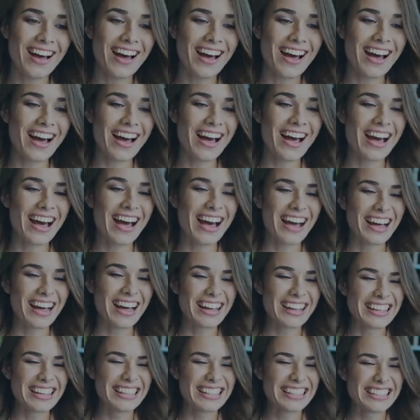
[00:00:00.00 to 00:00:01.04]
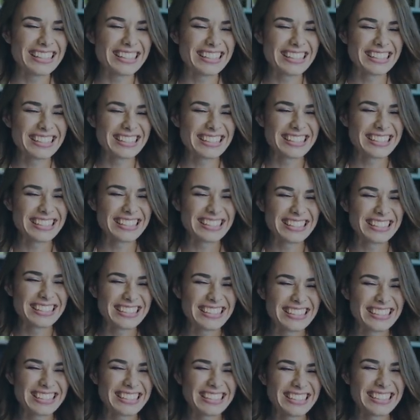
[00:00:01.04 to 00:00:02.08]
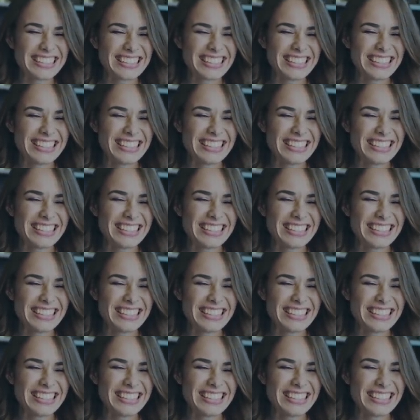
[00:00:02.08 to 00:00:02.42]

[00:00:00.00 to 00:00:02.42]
and frequencies are shared that you can